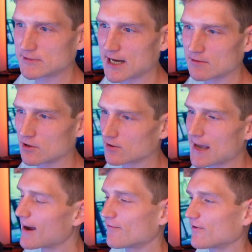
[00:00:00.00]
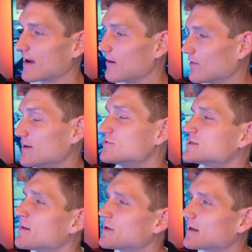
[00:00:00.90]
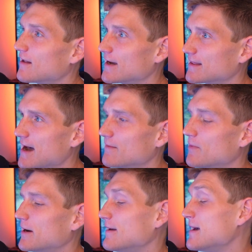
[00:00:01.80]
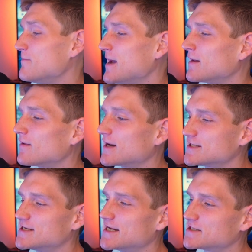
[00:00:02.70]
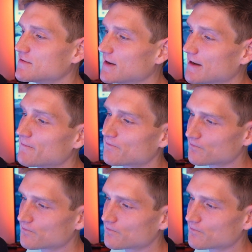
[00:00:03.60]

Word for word: download game. I forget what it was, something like that, but it made a lot of sense to me.